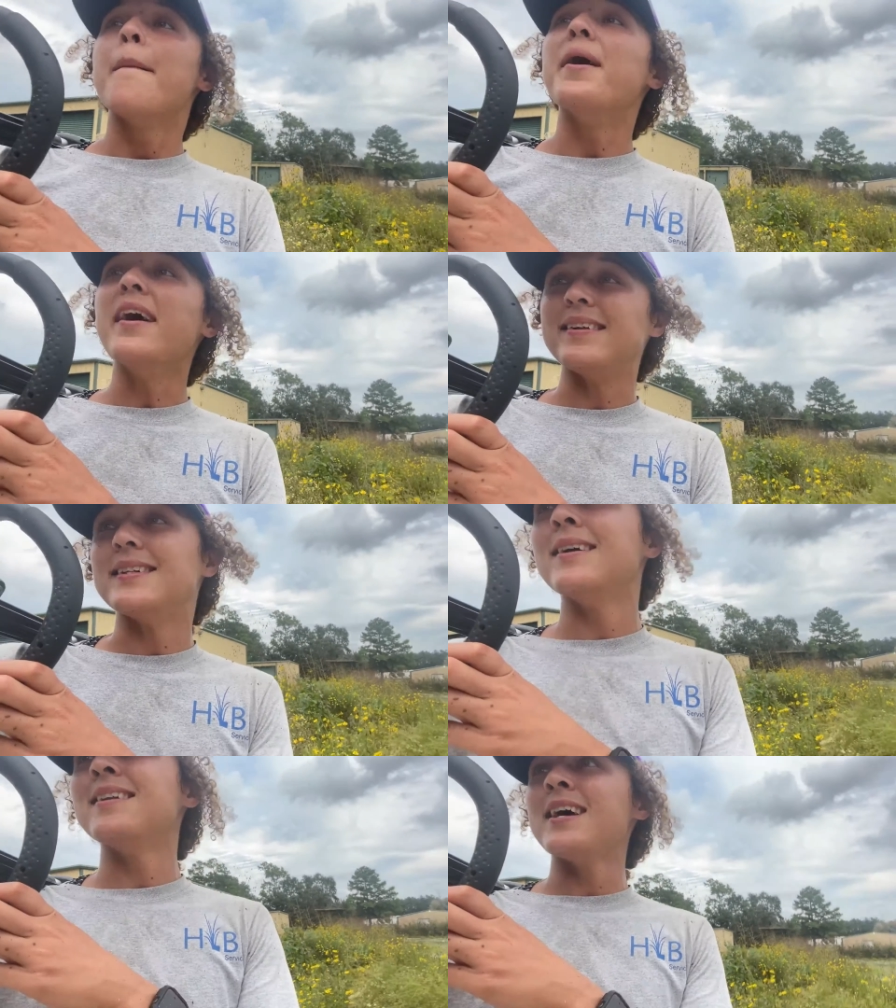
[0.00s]

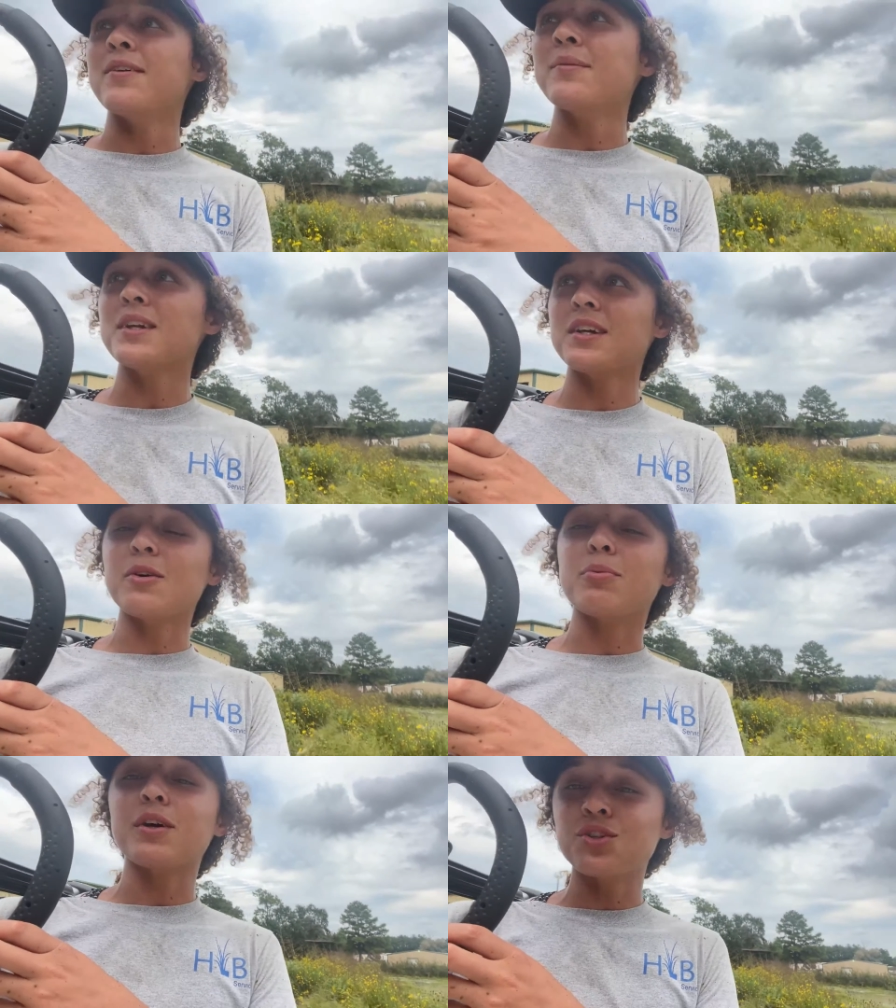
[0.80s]
But now I'm gonna
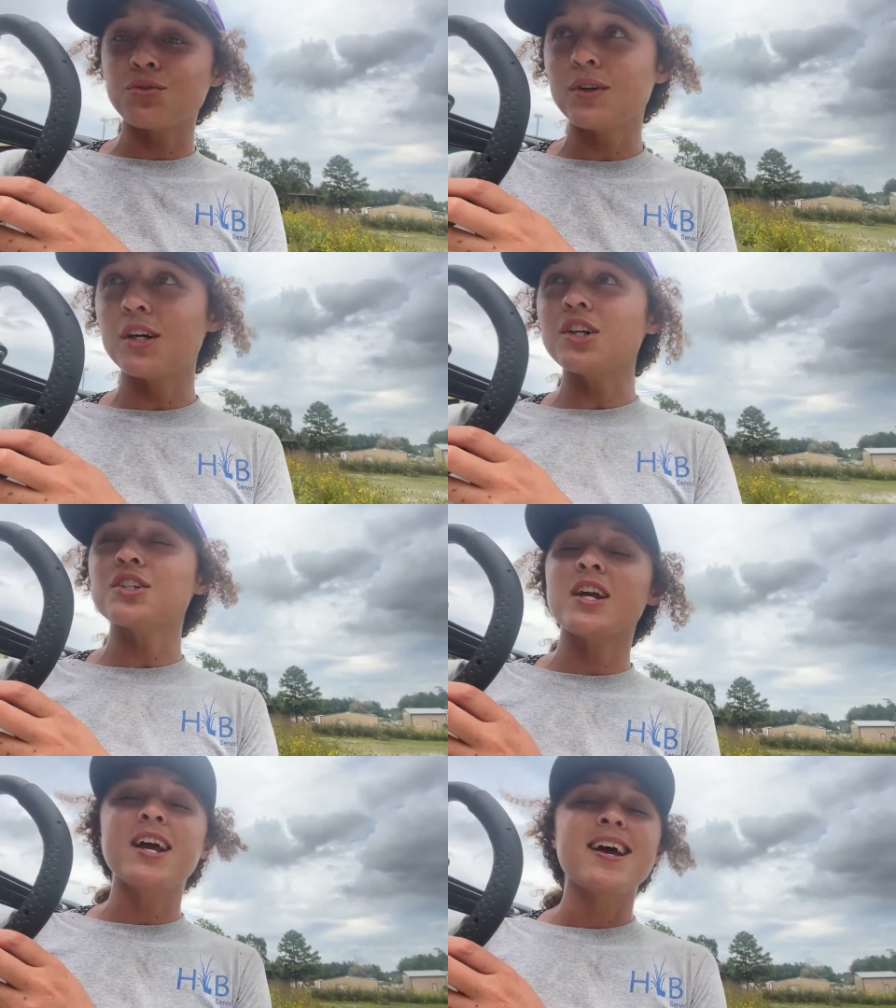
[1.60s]
go pressure
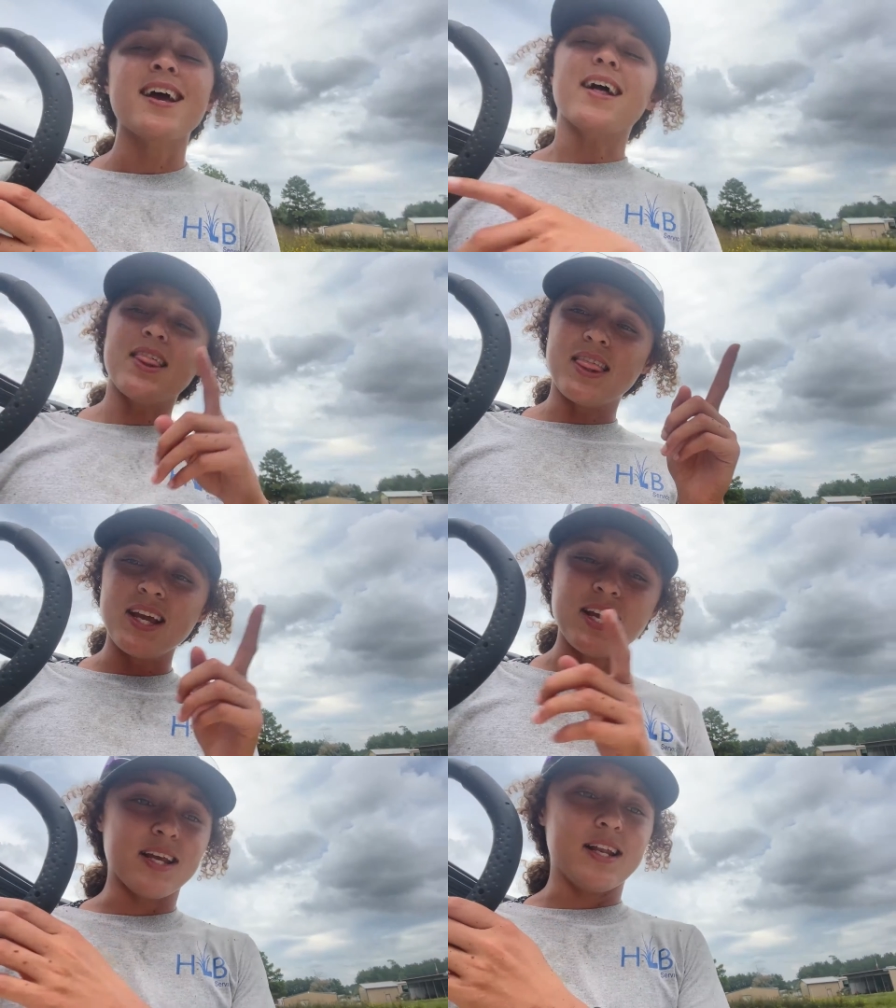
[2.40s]
wash and
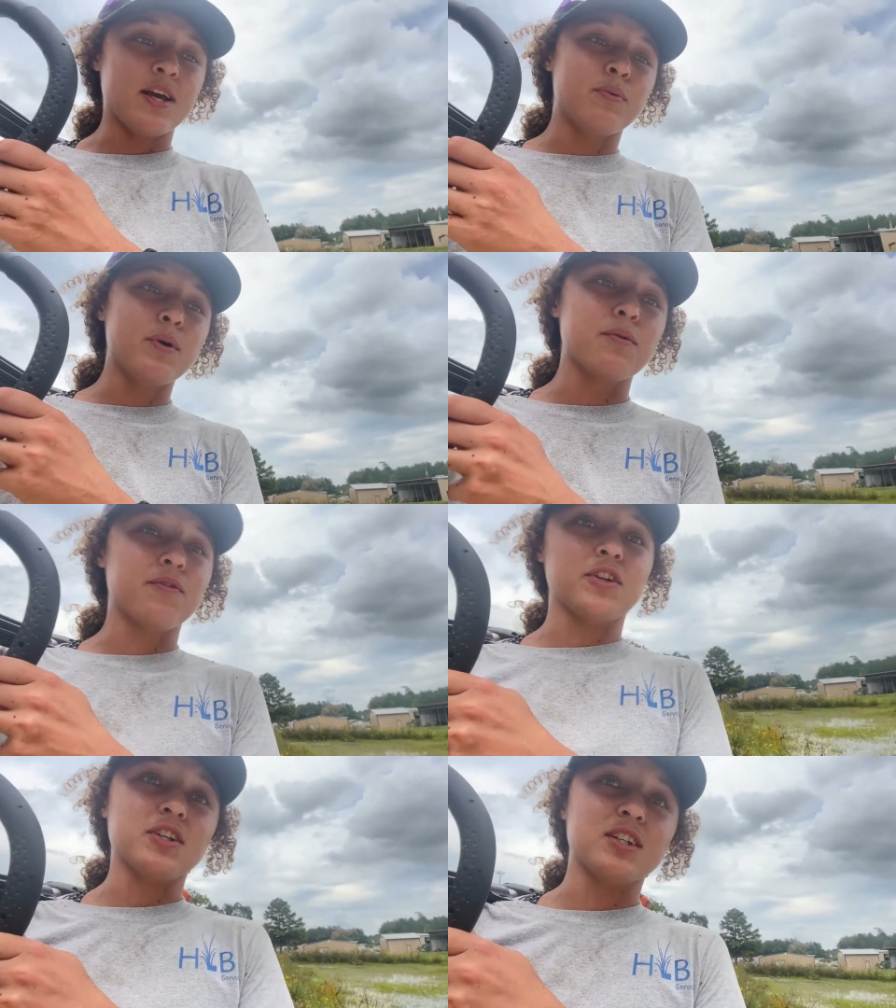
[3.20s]
then we will
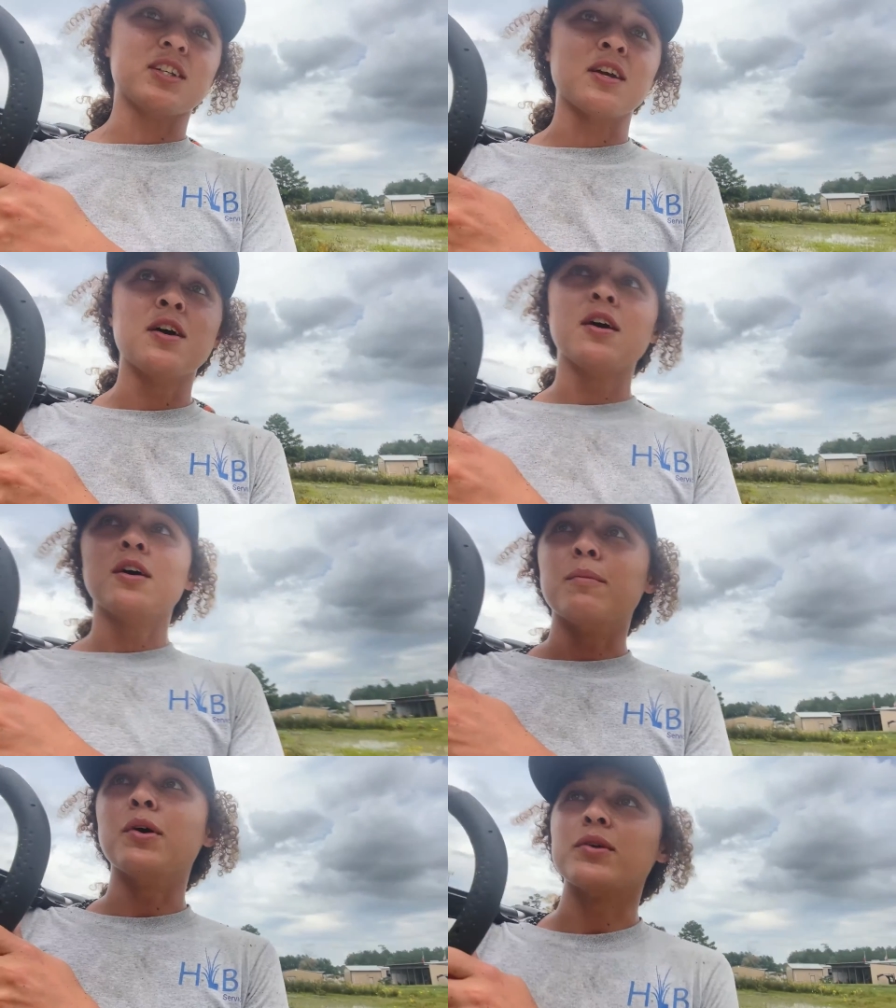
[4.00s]
finish
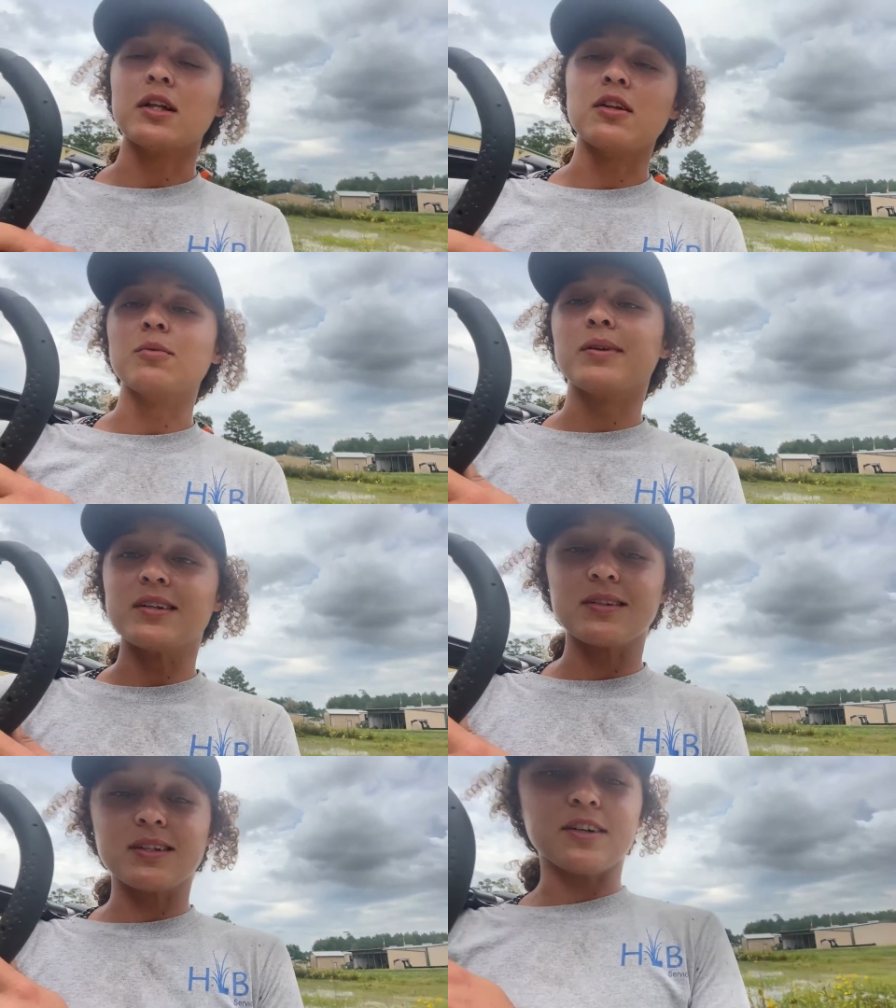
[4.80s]
mowing the little
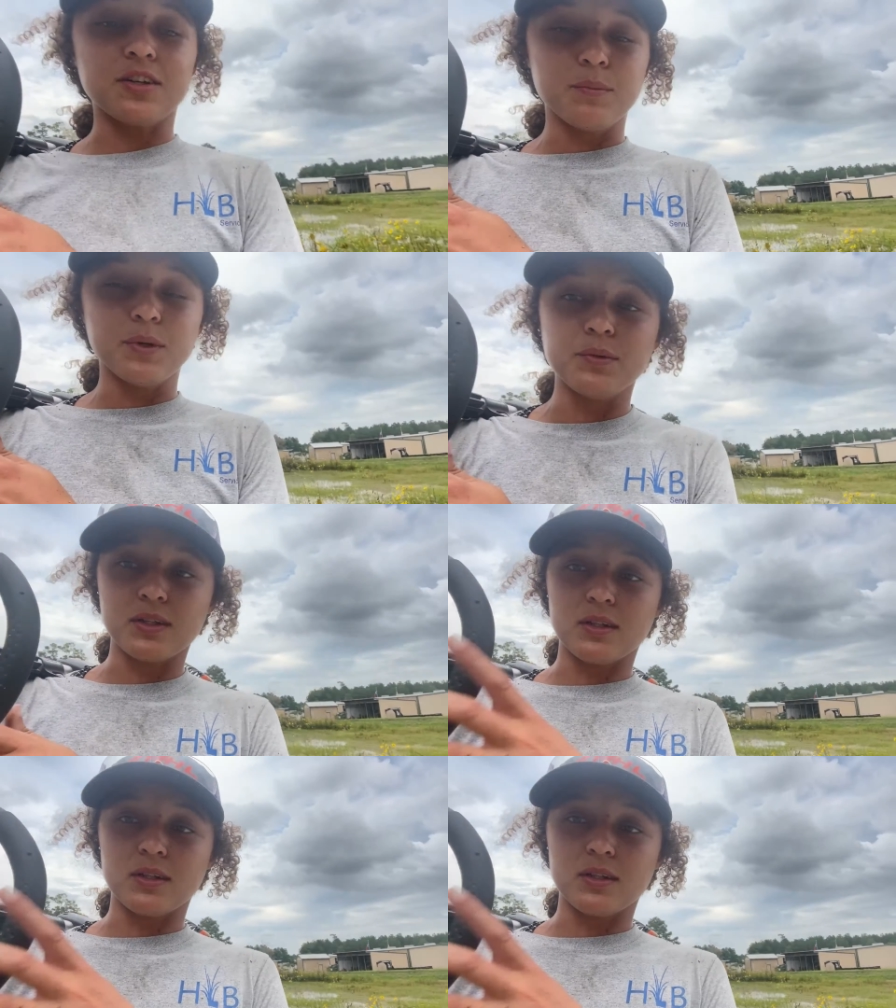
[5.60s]
places I couldn't mow with